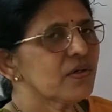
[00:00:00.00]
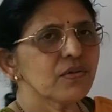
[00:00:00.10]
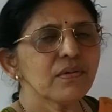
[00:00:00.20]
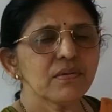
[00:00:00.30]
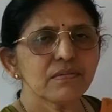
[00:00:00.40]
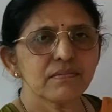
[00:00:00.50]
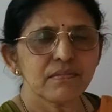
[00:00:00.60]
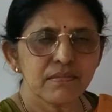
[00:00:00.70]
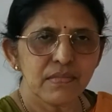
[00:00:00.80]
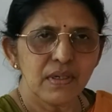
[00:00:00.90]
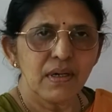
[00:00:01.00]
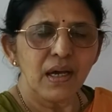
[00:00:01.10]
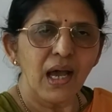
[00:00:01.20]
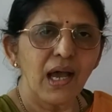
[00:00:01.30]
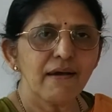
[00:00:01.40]
to
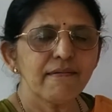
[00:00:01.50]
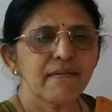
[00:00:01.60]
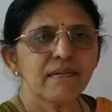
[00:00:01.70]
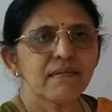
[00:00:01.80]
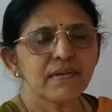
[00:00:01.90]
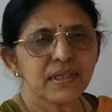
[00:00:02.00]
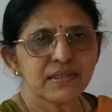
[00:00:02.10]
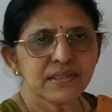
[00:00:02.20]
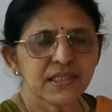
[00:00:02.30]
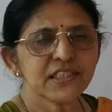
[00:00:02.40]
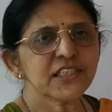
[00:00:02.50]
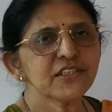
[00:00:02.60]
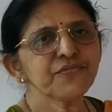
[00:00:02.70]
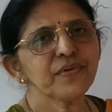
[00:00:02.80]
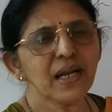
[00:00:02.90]
have a
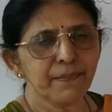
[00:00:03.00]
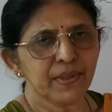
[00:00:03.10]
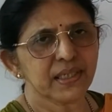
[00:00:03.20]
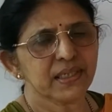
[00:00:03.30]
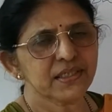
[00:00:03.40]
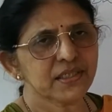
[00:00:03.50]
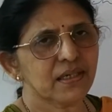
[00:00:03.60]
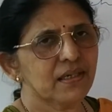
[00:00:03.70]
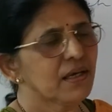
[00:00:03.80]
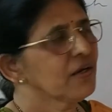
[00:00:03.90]
successful application,